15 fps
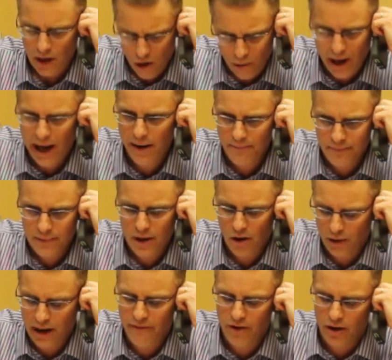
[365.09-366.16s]
Okay,
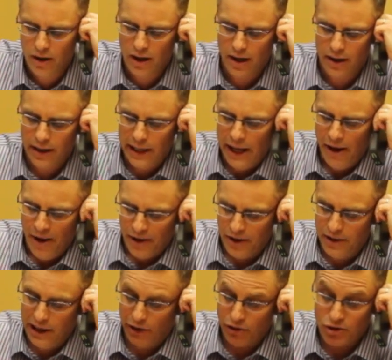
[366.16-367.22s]
very good.
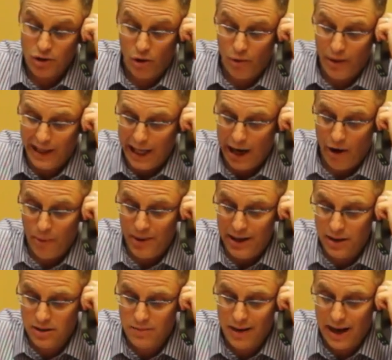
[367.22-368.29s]
Good deal. So again, all we
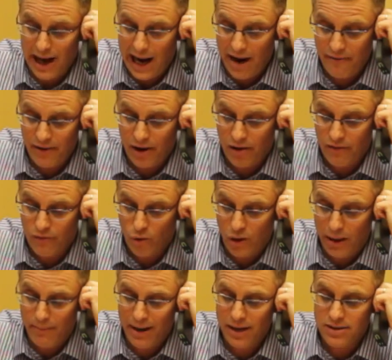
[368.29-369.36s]
need is about a half an hour,
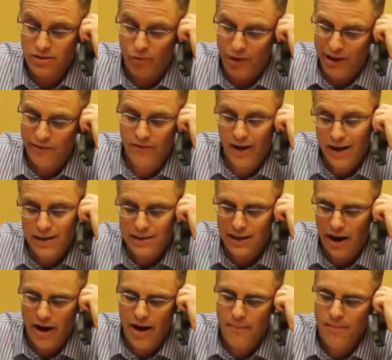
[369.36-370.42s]
40 minutes. If we can find a
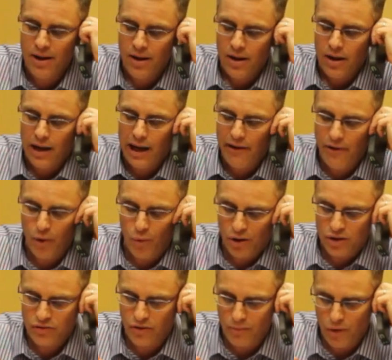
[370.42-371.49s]
time that
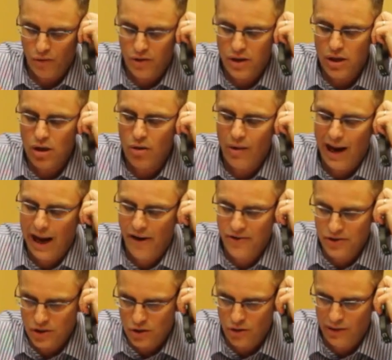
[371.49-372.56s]
works for both you and
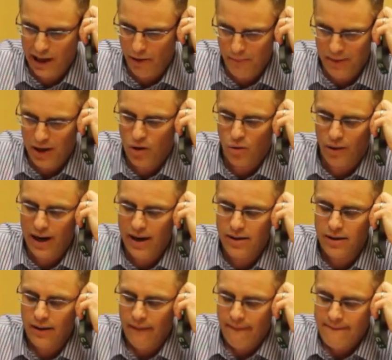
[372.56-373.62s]
Sue, that would be
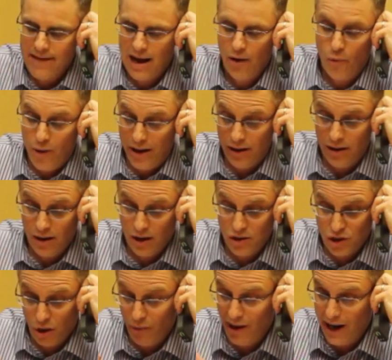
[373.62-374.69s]
great.
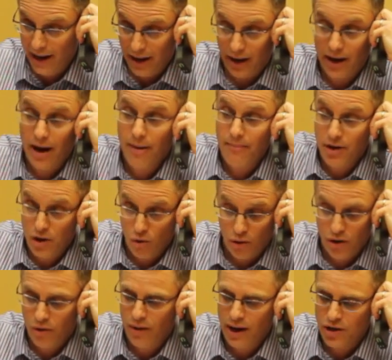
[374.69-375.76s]
Joe and I can come
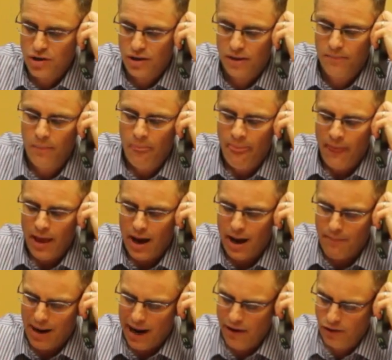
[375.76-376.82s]
your direction.
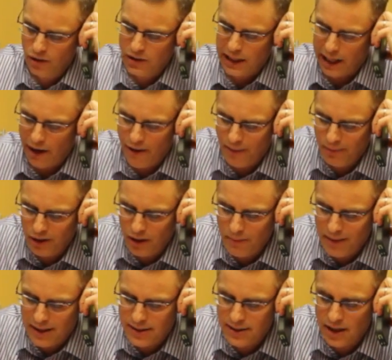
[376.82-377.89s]
It looks like I'm looking at
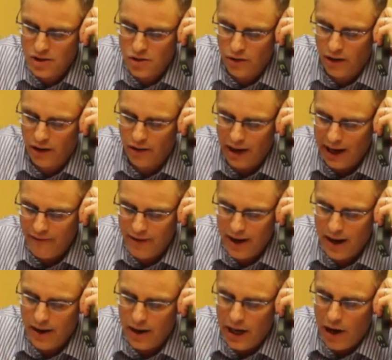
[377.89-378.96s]
my schedule here. I've
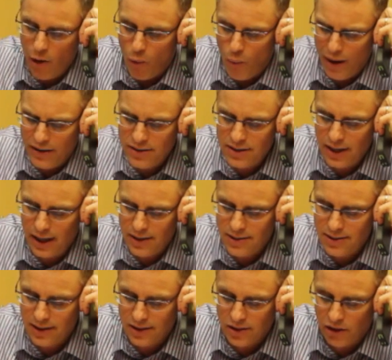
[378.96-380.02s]
got Wednesday at
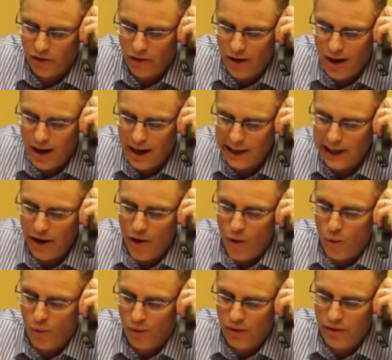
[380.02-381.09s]
6 o'clock
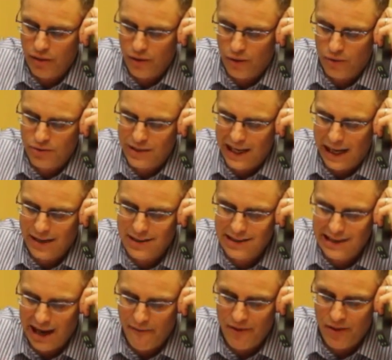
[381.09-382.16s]
or Thursday at
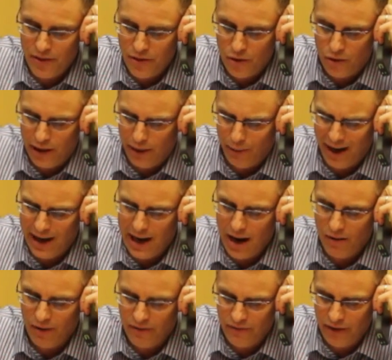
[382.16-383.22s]
7:30 right
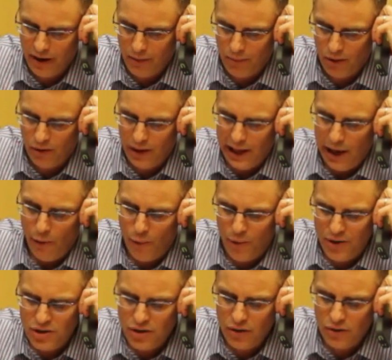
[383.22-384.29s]
now available.
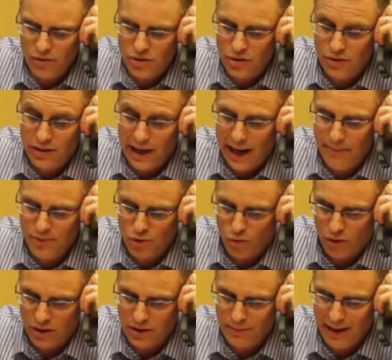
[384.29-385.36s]
Which of those two times
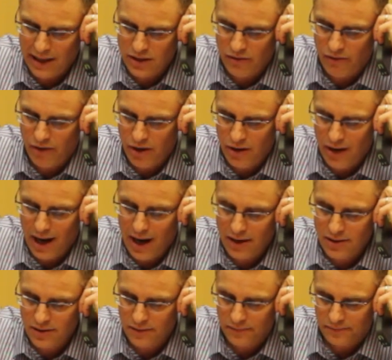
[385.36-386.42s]
works best for you
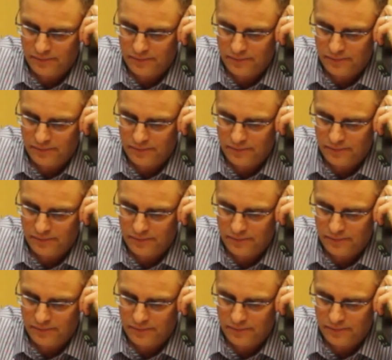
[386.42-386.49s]
guys?